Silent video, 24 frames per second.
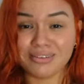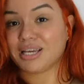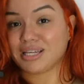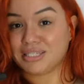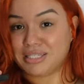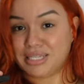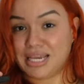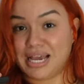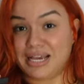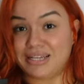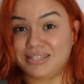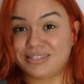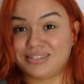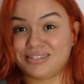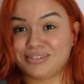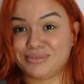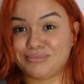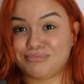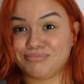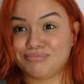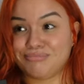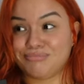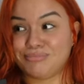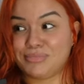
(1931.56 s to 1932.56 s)
Because, yes,
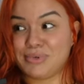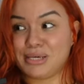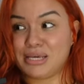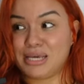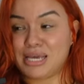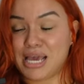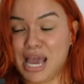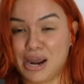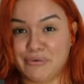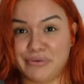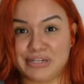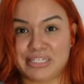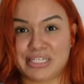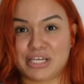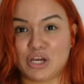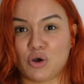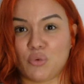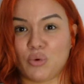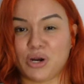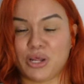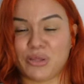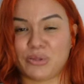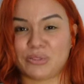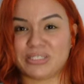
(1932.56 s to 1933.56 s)
every single
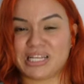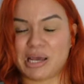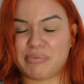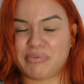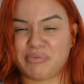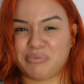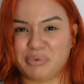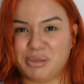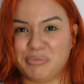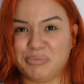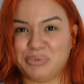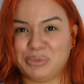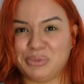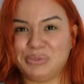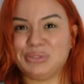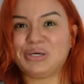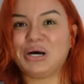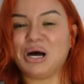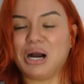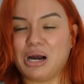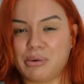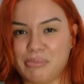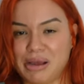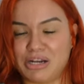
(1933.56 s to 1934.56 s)
one of those type of
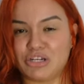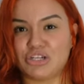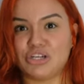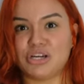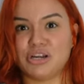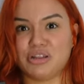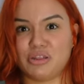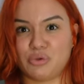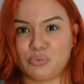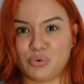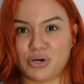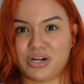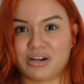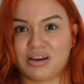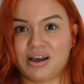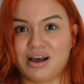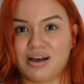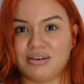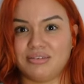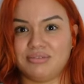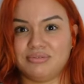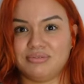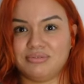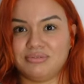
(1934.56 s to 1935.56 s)
people are mentioned in the Word of
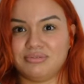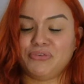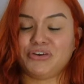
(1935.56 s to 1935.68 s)
God.